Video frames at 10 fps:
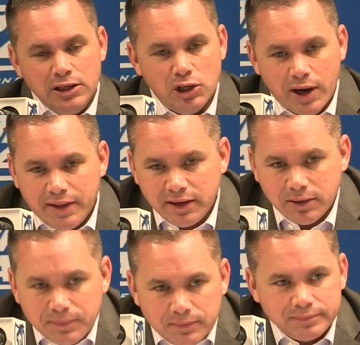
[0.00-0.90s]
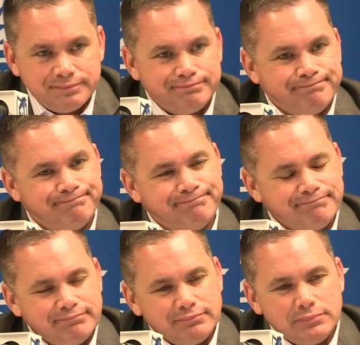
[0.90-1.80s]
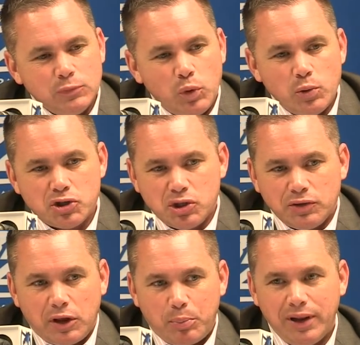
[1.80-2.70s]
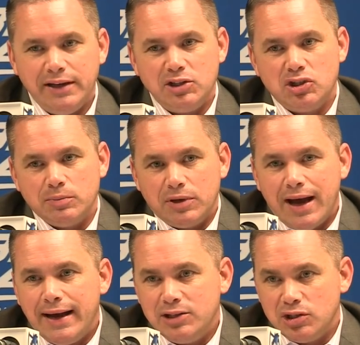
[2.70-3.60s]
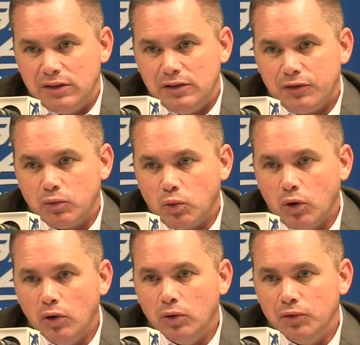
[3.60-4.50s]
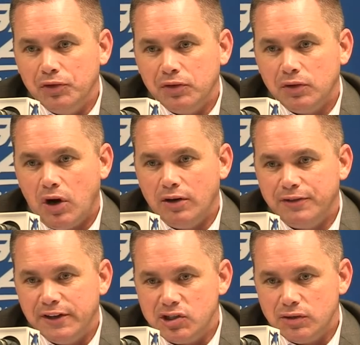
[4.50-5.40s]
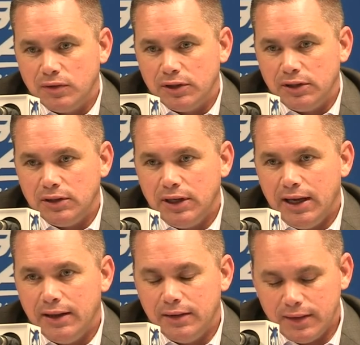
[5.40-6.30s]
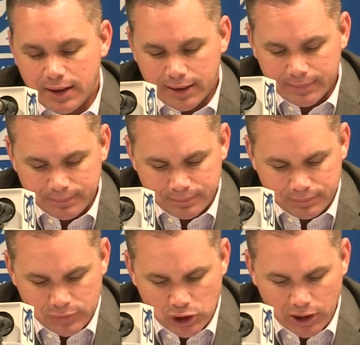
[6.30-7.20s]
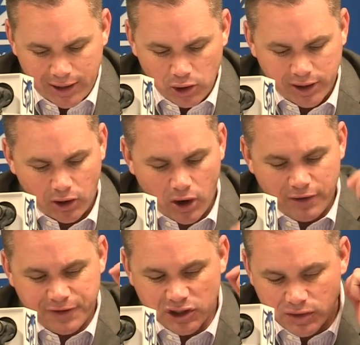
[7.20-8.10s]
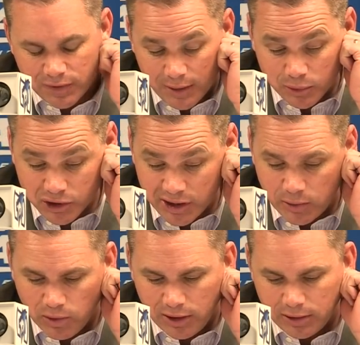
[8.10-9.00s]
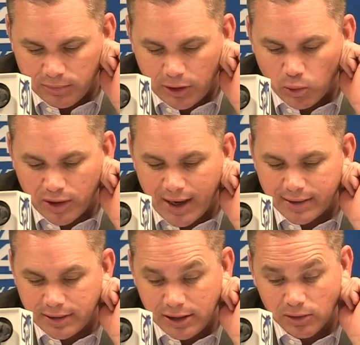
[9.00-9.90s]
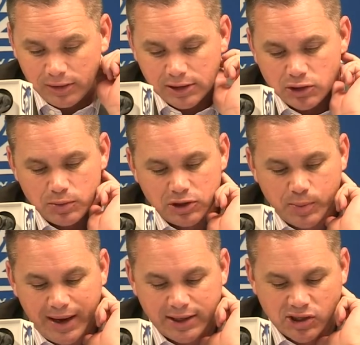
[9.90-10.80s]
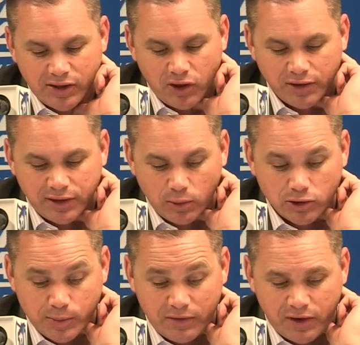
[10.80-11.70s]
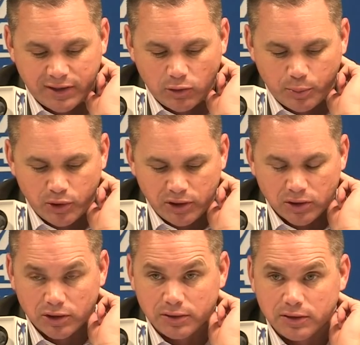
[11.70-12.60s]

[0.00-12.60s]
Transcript: You know, I think we were certainly playing some guys in different roles offensively, and uh, you know I look at our offensive numbers, and they really they were not nearly as, as bad as I thought they were. As a matter of fact, they were pretty good,